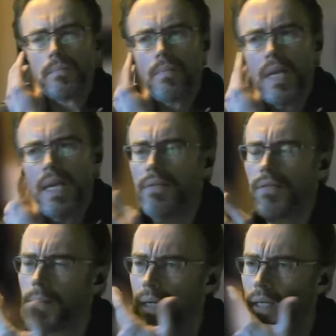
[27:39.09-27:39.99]
If I'm
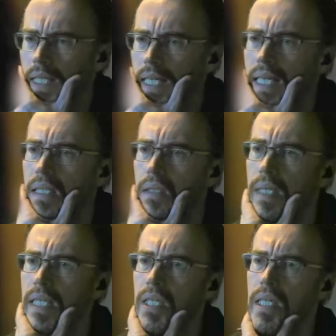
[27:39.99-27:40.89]
understanding the
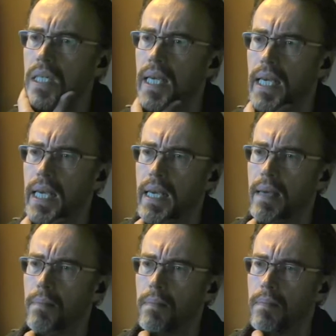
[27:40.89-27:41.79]
question,
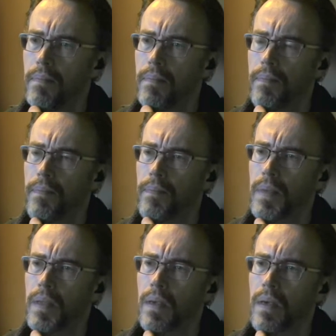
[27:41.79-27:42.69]
I
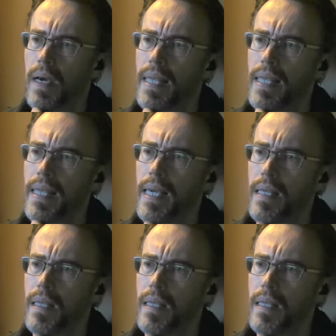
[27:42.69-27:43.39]
think that,